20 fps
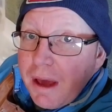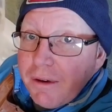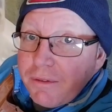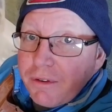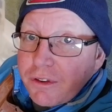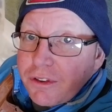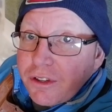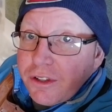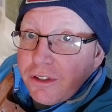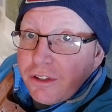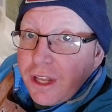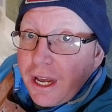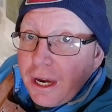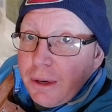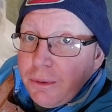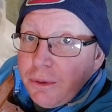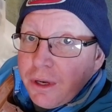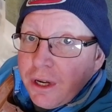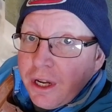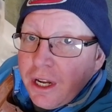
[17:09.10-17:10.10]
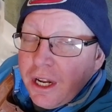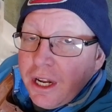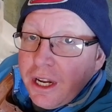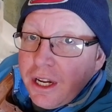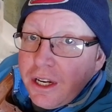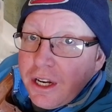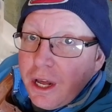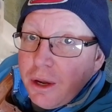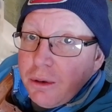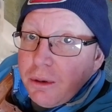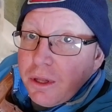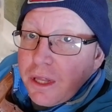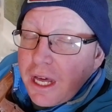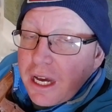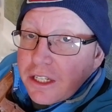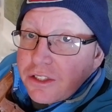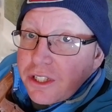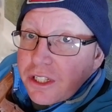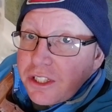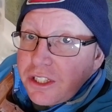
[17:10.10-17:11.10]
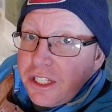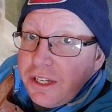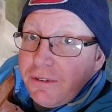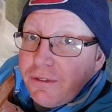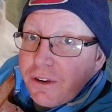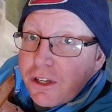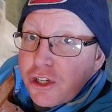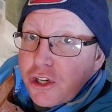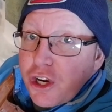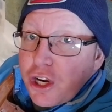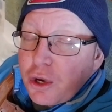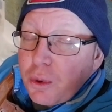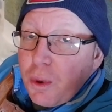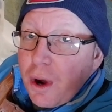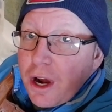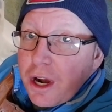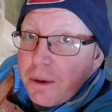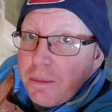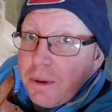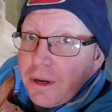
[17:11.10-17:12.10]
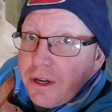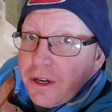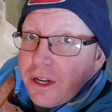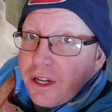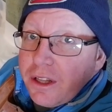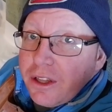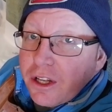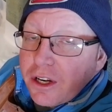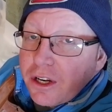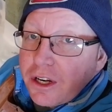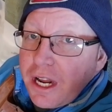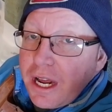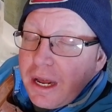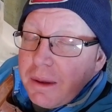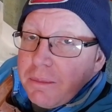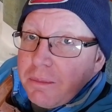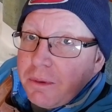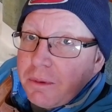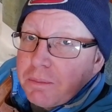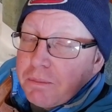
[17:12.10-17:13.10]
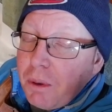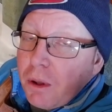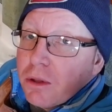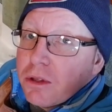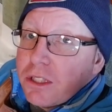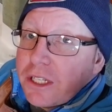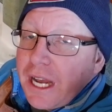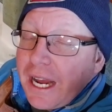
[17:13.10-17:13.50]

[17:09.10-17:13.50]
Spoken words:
everything down. Now that's a Seafish requirement in their build